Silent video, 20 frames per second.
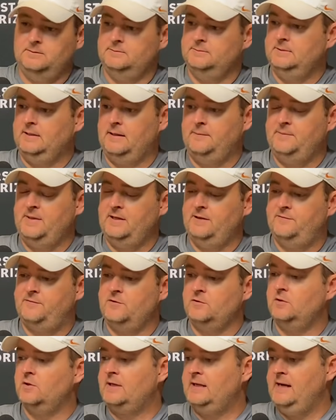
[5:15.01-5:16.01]
I mean, if
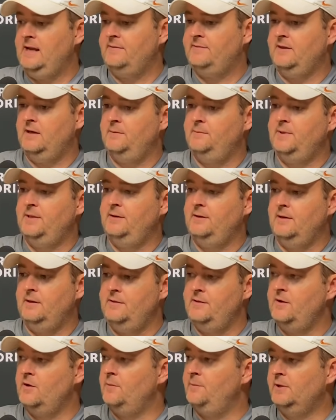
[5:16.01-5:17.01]
you're looking at them
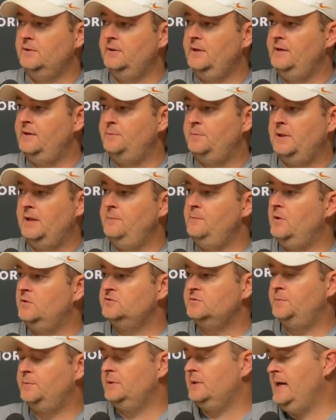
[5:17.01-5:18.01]
and their ability to play
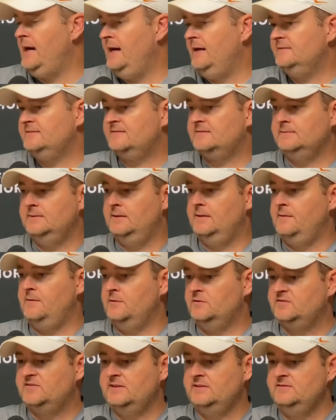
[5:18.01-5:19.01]
multiple guys,
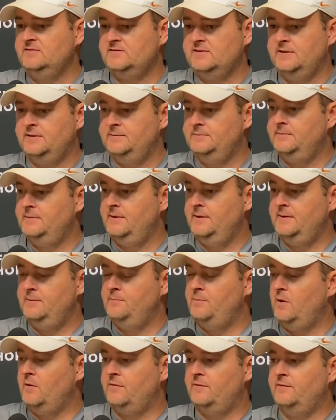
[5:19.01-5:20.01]
there's things
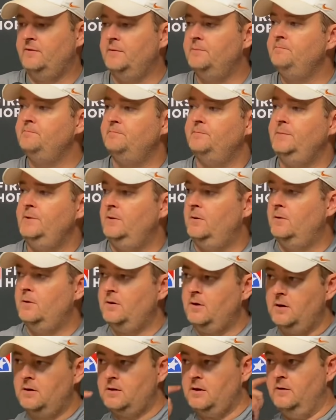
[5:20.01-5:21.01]
that both of them, you know,
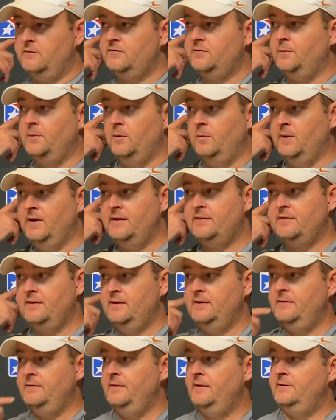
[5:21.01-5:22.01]
are comfortable with
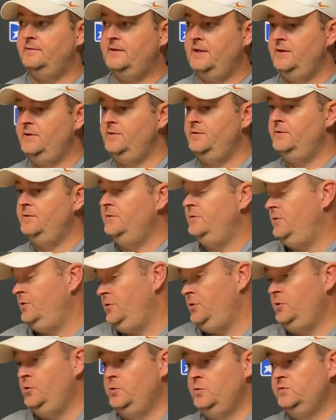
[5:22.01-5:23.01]
that they
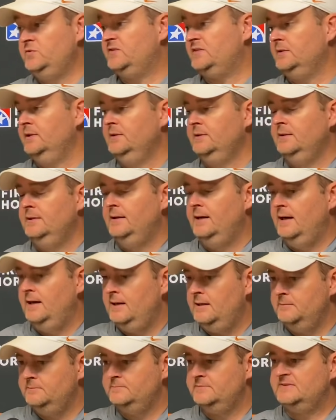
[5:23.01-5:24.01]
use
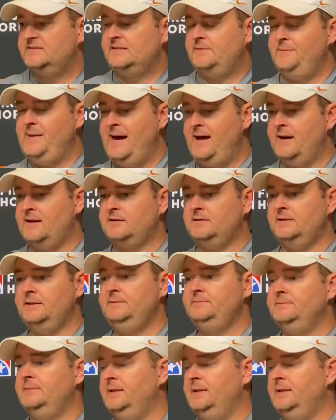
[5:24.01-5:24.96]
schematically.